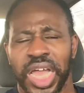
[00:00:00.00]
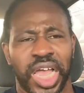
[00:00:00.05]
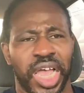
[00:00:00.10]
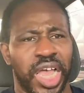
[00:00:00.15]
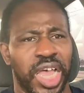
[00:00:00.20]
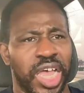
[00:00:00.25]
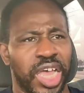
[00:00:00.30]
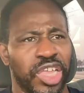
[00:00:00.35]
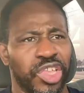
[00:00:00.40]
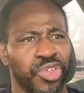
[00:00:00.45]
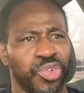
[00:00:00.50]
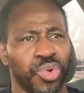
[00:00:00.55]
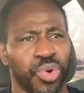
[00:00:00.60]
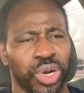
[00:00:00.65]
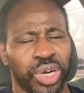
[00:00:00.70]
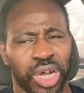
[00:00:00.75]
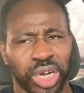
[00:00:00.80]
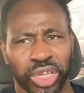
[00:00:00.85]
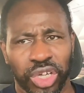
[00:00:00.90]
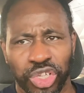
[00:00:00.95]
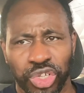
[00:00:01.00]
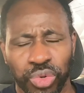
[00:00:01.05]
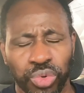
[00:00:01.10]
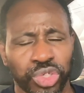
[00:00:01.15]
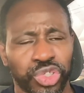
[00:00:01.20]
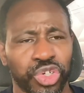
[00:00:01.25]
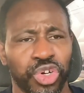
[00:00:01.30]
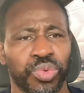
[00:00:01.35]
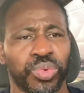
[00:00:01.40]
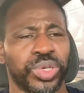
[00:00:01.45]
and you another
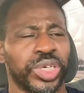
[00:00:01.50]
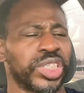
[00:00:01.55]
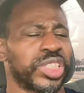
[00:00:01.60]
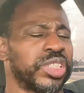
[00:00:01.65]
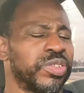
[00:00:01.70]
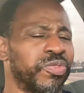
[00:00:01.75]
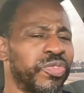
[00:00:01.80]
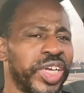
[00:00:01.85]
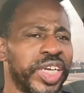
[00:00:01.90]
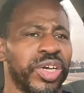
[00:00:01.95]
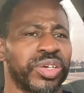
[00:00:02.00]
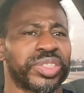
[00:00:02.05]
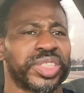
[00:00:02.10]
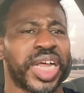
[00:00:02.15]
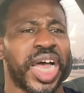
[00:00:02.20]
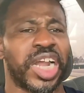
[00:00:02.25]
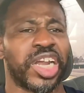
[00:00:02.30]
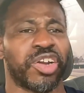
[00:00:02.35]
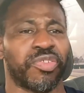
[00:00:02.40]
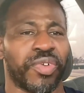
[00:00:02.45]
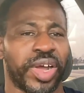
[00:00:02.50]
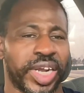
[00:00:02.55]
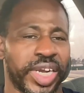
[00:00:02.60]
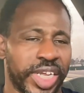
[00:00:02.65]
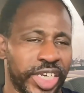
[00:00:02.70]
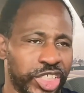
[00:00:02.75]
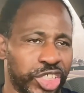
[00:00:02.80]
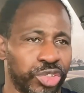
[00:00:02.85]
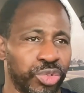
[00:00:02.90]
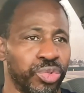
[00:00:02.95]
YouTuber, this video is not directed
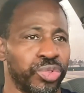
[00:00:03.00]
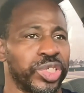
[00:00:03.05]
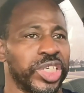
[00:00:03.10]
at you.